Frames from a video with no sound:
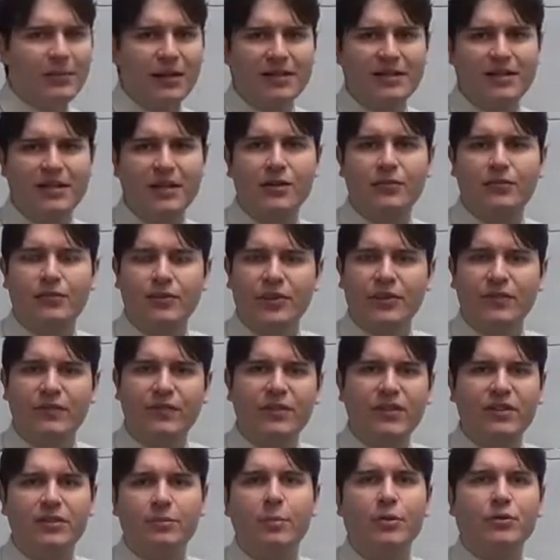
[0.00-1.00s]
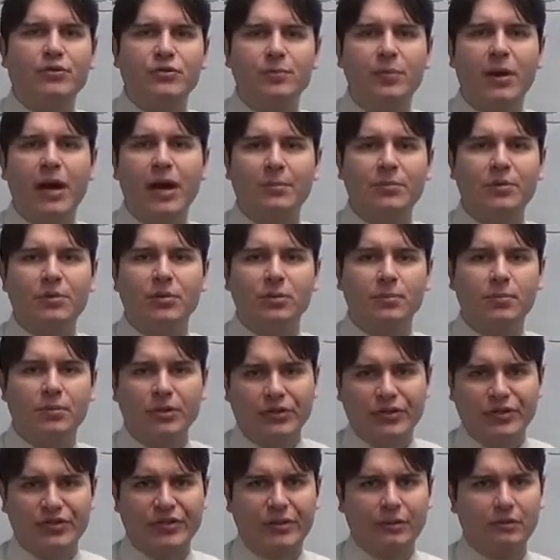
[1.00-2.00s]
myself with the fifth most popular
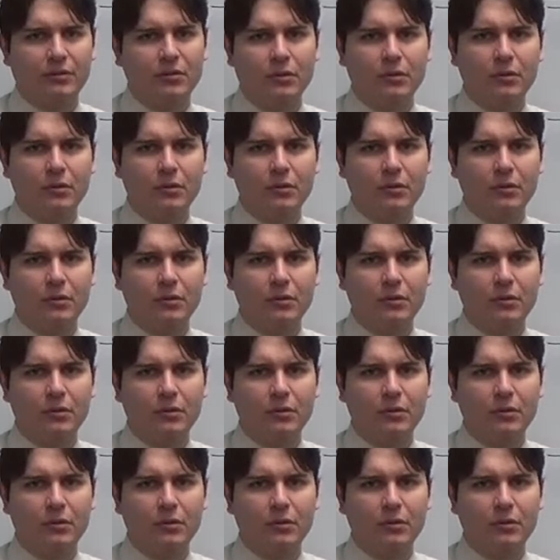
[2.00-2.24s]
person.